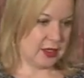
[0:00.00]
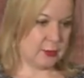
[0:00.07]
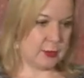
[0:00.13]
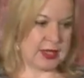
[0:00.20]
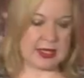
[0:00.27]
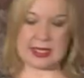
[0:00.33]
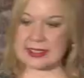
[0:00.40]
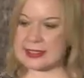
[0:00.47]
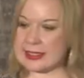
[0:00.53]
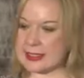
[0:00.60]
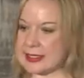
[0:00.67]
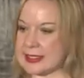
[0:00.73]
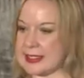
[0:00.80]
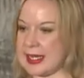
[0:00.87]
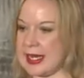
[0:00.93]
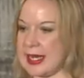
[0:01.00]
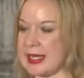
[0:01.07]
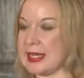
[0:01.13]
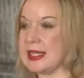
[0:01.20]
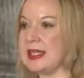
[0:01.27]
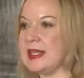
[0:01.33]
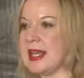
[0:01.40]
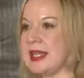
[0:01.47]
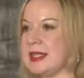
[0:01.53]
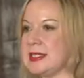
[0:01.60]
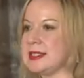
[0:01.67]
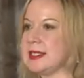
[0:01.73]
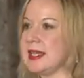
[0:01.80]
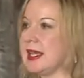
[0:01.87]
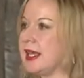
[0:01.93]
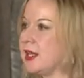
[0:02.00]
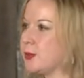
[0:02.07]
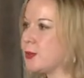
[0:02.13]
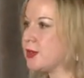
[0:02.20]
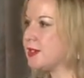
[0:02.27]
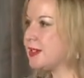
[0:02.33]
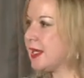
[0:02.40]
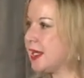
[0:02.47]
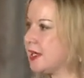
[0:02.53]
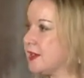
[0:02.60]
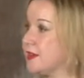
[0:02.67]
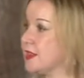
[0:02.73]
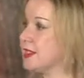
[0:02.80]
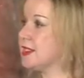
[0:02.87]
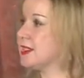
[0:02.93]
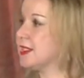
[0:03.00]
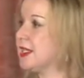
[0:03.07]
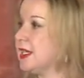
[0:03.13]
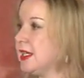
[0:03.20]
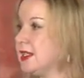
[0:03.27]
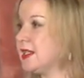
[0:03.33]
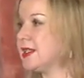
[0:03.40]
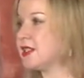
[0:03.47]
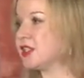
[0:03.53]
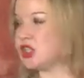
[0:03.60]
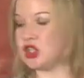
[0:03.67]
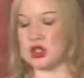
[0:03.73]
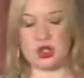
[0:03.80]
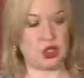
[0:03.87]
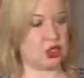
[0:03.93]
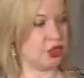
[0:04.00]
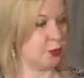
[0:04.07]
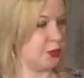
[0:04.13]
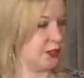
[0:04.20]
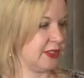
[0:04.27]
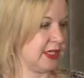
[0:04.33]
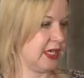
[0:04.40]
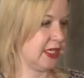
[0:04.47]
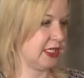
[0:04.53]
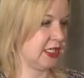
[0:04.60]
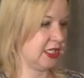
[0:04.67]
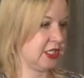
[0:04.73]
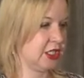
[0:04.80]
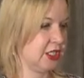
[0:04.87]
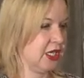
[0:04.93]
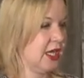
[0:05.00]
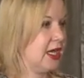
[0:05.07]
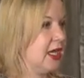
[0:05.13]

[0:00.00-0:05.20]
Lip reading: But they sustain. 98% have sustained. That's a huge percentage.